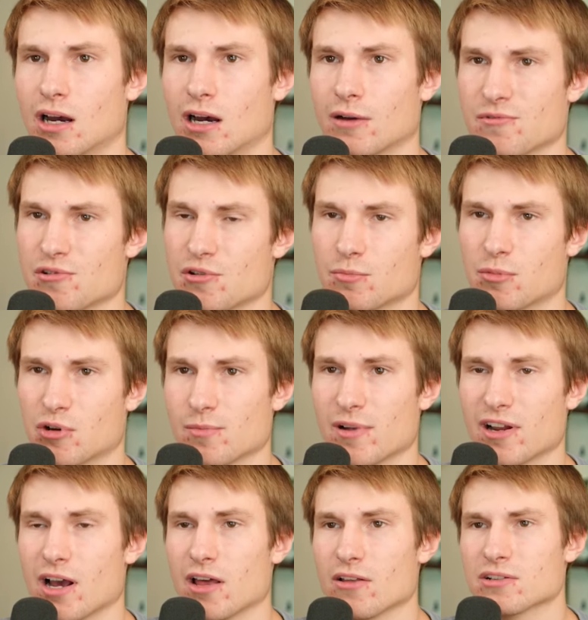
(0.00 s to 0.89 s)
You could put them
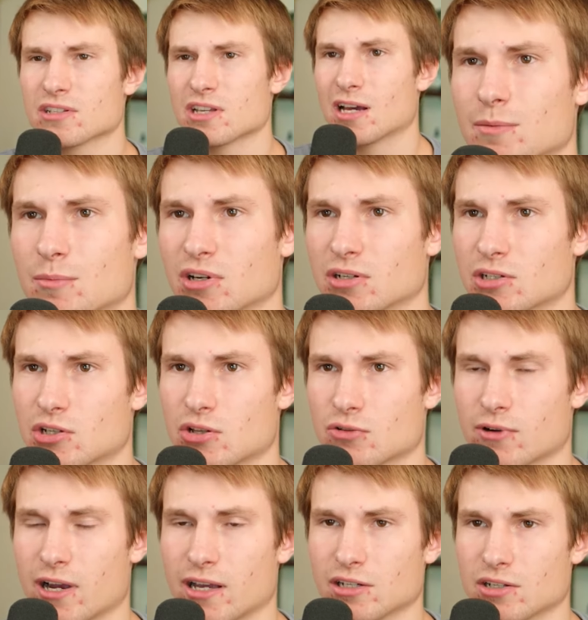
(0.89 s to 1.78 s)
on either side, but to the
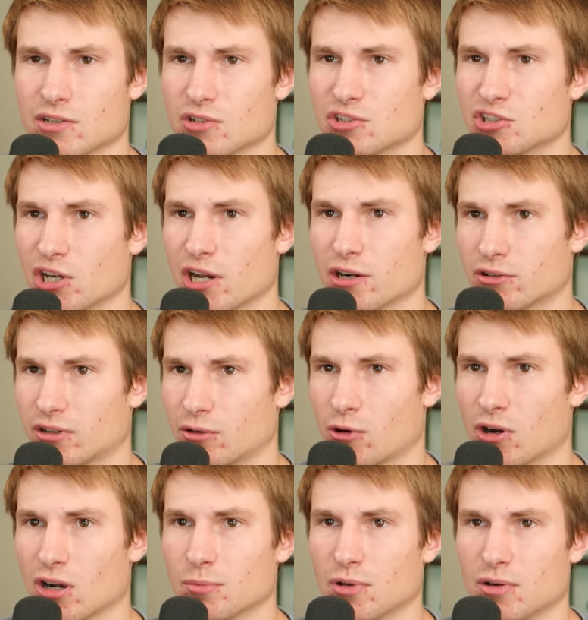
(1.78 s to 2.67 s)
right is generally
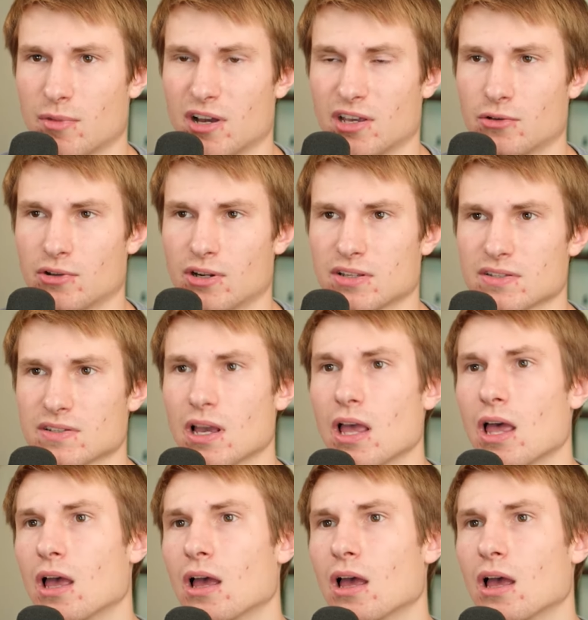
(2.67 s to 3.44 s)
where I'll put my units.